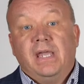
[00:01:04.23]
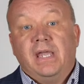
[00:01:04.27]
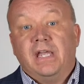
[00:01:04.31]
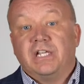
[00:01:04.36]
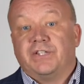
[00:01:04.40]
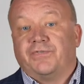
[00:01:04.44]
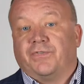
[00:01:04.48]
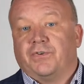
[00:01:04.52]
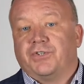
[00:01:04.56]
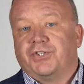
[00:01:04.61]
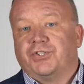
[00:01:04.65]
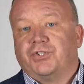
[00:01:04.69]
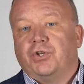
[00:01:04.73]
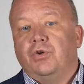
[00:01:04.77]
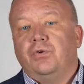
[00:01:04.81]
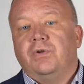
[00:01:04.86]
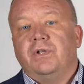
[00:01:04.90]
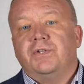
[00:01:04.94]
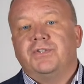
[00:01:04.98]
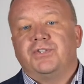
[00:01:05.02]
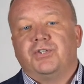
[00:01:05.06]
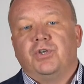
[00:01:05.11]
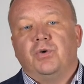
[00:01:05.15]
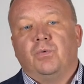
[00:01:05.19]
is for
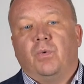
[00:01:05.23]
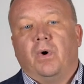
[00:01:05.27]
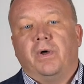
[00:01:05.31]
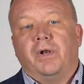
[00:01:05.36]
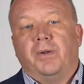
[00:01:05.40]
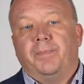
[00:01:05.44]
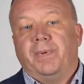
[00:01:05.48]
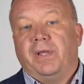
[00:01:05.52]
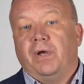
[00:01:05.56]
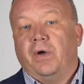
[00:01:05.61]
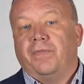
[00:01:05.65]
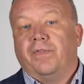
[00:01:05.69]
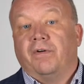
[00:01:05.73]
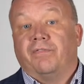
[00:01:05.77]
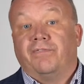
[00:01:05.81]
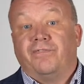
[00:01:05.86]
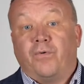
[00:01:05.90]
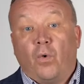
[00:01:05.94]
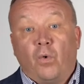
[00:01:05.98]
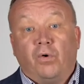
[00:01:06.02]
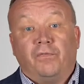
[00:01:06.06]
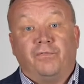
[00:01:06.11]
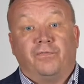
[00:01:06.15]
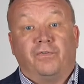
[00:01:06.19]
students who want to be on the
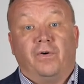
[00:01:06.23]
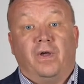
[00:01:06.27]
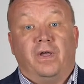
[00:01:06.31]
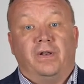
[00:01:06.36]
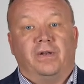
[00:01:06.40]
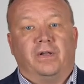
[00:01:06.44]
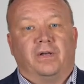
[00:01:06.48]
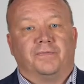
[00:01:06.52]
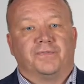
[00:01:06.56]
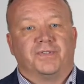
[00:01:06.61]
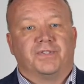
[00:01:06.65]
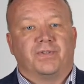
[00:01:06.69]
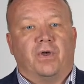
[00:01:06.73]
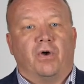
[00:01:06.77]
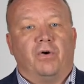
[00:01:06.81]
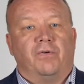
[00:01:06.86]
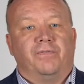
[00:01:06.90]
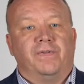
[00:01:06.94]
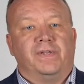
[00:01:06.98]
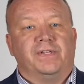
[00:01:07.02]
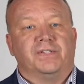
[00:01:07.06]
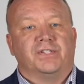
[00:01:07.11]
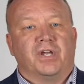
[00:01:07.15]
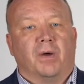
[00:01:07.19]
forefront of
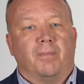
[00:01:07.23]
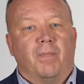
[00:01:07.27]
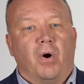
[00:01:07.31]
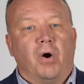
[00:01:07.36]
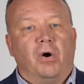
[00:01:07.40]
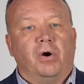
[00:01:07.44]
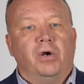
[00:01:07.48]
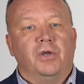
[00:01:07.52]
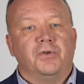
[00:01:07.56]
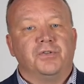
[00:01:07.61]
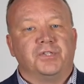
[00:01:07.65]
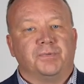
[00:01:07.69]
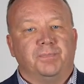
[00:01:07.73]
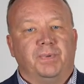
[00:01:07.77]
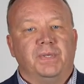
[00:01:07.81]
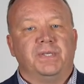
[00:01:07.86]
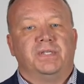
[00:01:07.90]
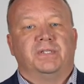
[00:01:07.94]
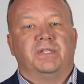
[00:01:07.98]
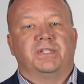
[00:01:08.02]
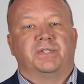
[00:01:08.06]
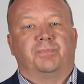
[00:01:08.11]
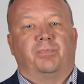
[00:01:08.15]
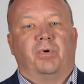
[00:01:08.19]
solving tomorrow's
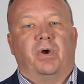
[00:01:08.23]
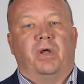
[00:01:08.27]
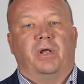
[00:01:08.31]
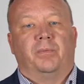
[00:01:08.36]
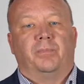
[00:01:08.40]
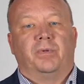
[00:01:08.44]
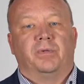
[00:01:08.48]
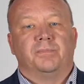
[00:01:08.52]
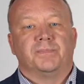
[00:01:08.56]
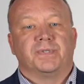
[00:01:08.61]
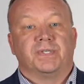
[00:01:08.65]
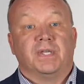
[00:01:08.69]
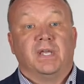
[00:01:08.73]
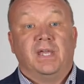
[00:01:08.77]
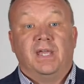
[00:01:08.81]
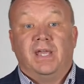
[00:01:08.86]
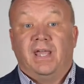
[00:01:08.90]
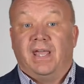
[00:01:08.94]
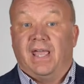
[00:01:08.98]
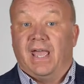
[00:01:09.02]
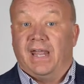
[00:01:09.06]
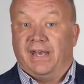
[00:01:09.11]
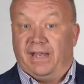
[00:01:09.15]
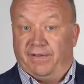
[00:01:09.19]
business problems
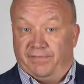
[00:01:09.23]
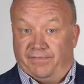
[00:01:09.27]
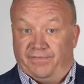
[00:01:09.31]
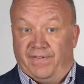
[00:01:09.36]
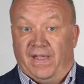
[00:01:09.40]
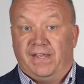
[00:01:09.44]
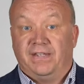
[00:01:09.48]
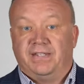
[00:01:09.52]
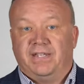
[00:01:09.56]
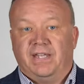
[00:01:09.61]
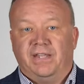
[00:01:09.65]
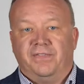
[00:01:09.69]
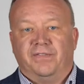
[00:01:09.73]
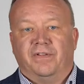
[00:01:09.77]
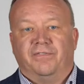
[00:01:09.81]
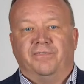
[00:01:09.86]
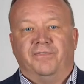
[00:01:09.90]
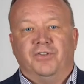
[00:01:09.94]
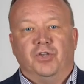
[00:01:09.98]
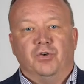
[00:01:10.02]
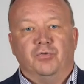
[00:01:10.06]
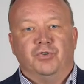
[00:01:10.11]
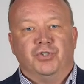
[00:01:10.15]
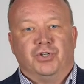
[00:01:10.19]
and inventing the
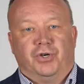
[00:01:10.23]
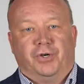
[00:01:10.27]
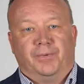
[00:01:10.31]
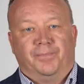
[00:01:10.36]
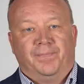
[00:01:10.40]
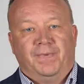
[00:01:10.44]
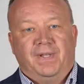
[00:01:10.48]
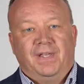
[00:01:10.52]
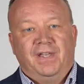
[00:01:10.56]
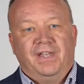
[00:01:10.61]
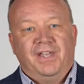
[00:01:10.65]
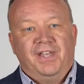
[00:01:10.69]
future.